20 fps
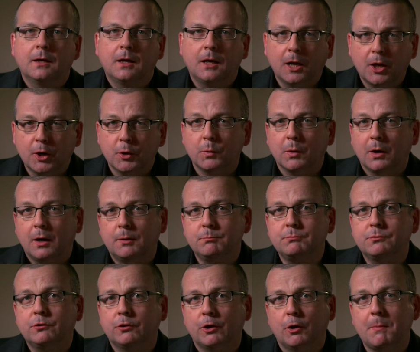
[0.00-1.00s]
Hello, I'm
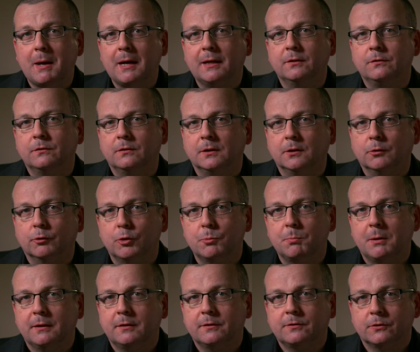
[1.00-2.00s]
Joe McEntee,
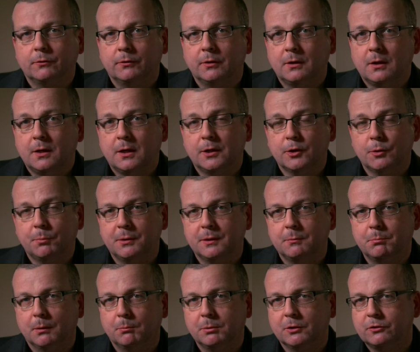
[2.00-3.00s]
Group Editor at IOP
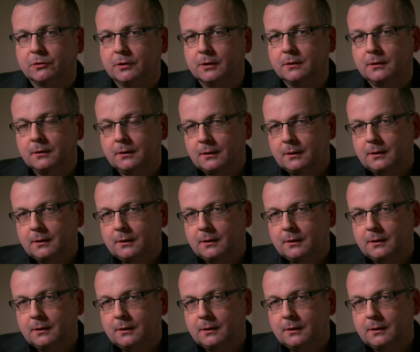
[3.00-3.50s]
Publishing,